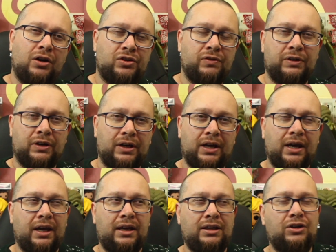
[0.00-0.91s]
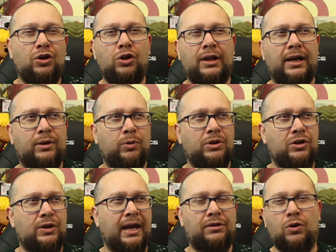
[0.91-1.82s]
of a, you know, like when you
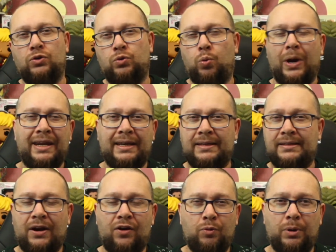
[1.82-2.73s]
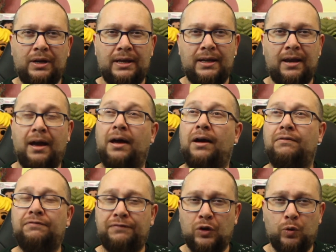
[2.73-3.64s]
get those wedding ceremony
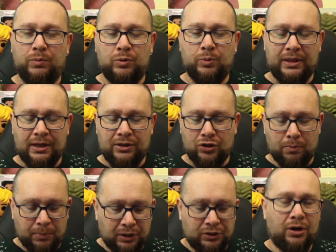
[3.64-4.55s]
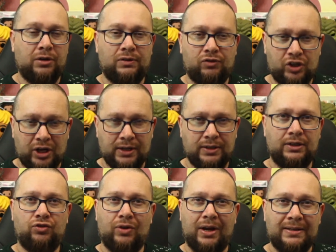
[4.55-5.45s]
films where they do a montage of
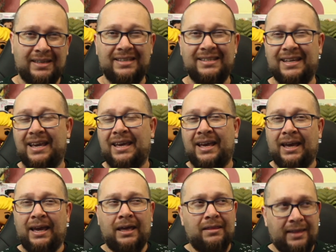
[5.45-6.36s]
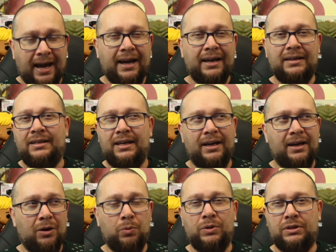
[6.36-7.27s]
changing dresses. That in
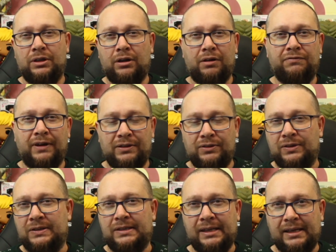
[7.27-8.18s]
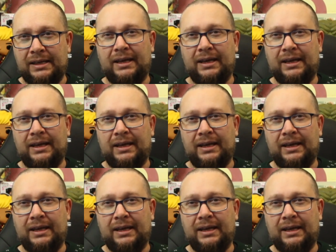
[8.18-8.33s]
here was a lot of fun to see